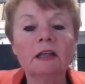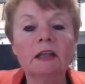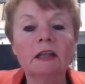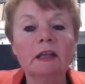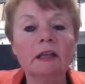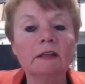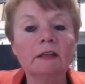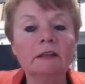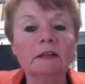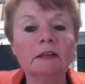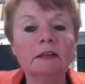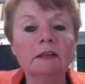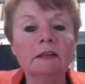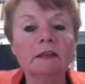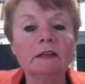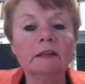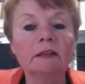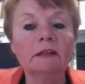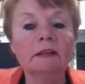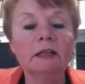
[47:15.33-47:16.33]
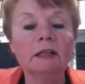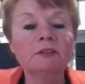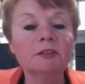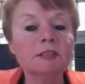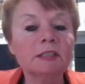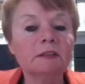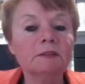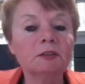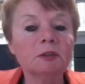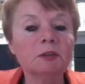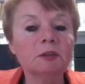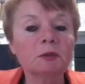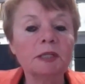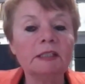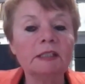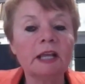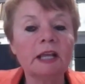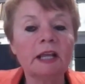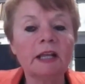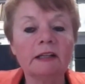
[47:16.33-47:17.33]
And have yourselves a
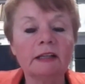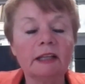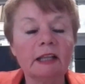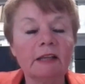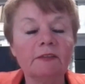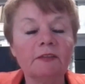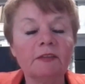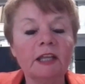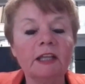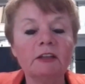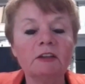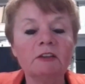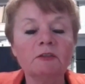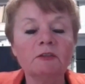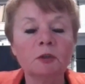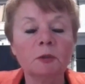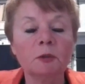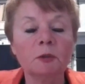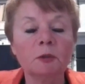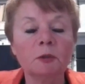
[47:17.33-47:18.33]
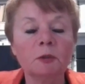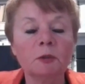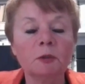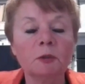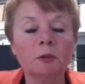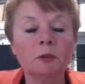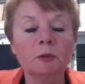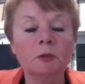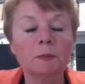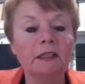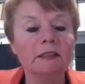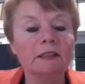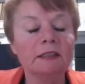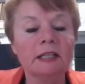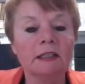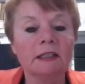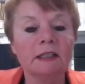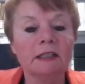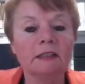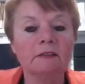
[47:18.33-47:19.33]
great day. And again, thank you for participating and
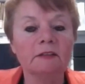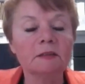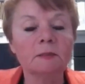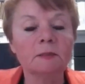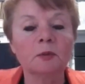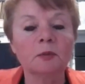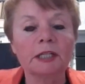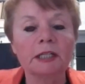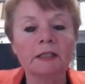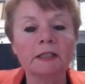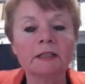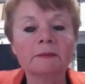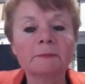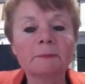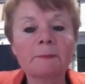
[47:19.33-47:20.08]
attending this morning.